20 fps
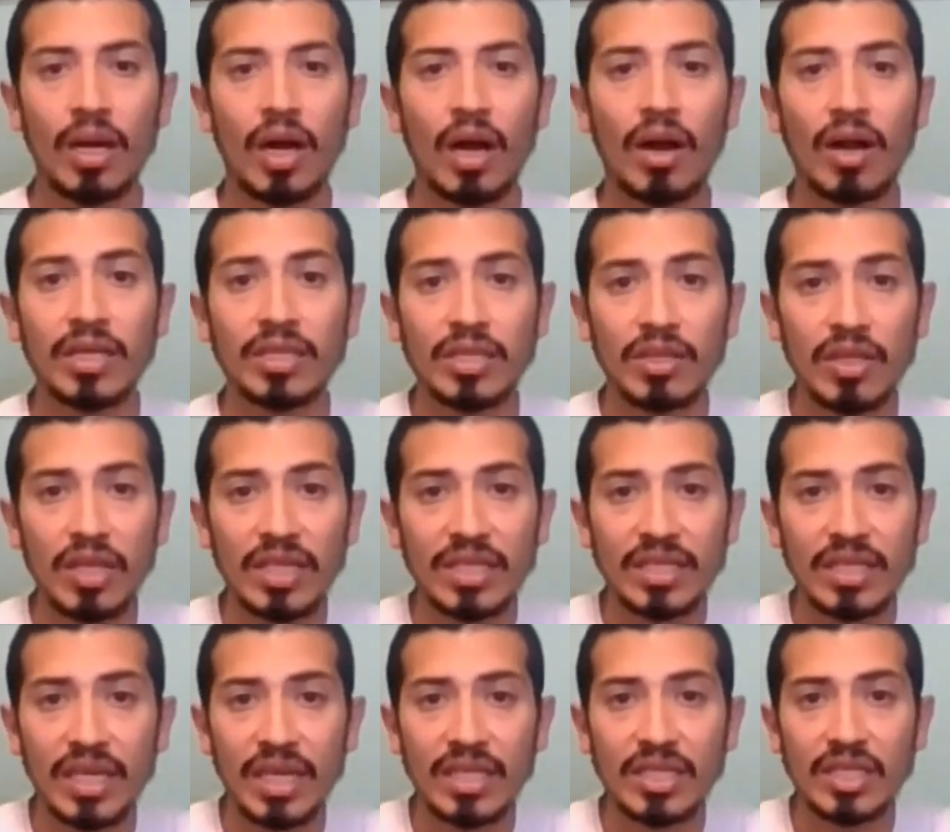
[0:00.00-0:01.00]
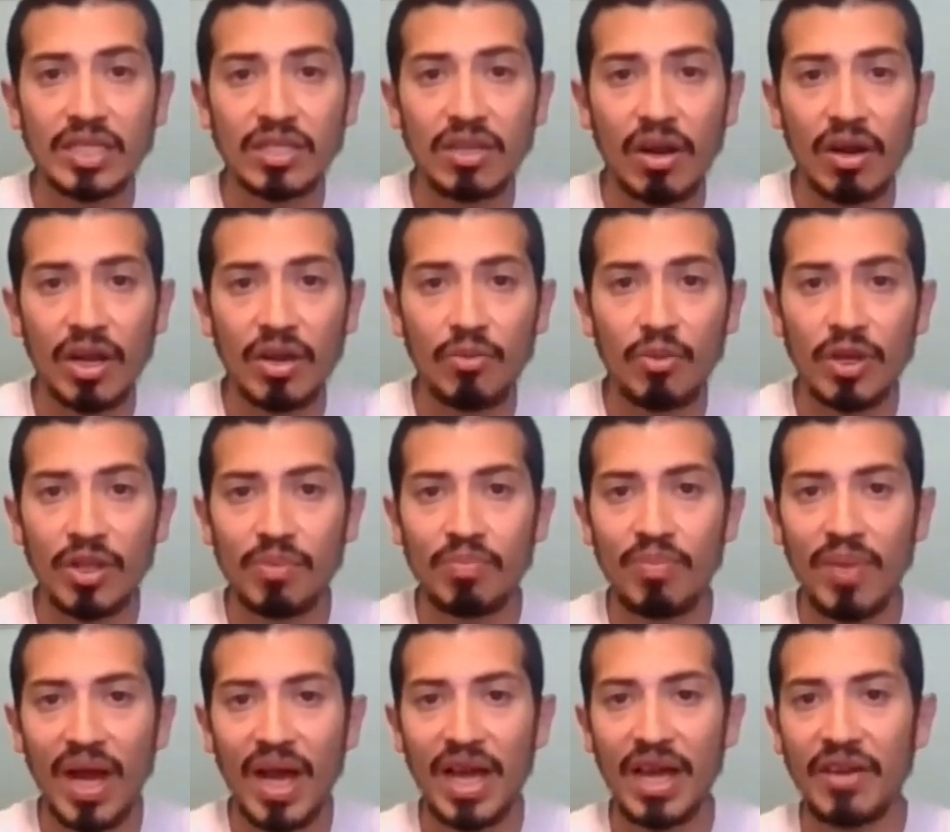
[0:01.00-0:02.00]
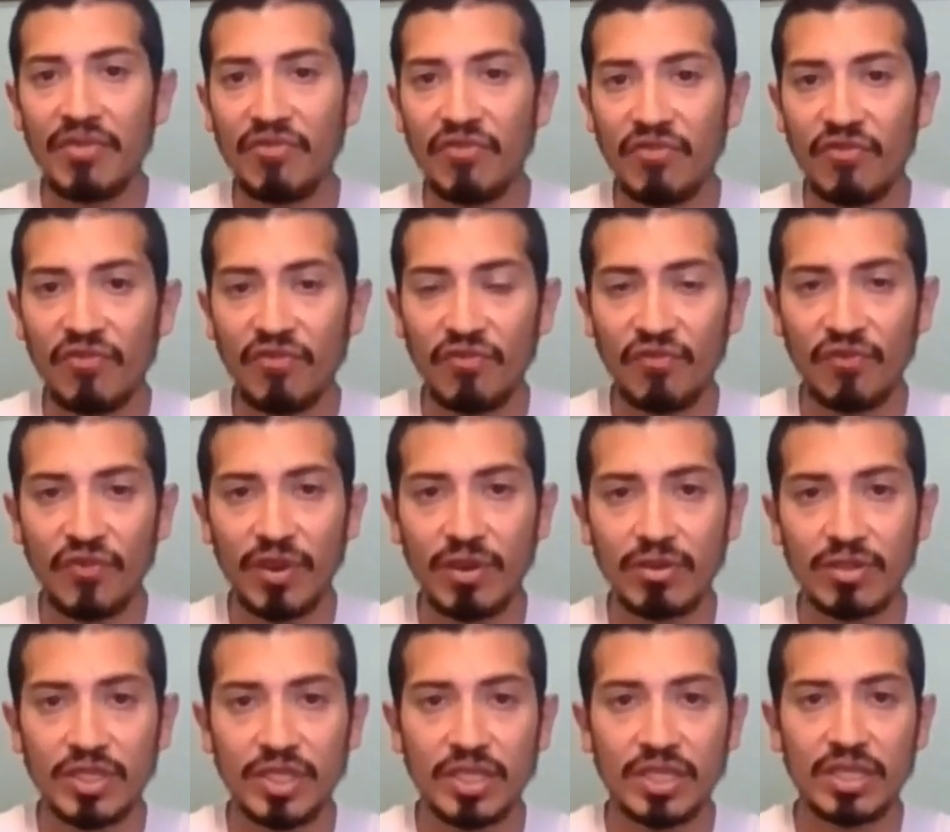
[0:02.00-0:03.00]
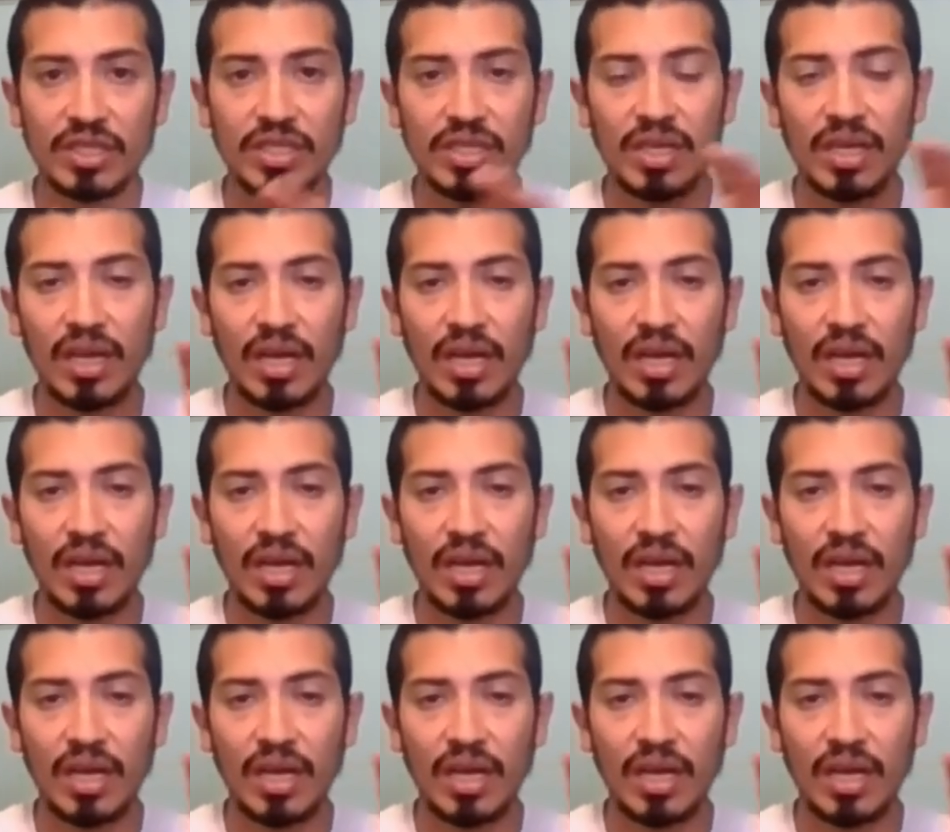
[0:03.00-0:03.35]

Alright, so let's get started with my first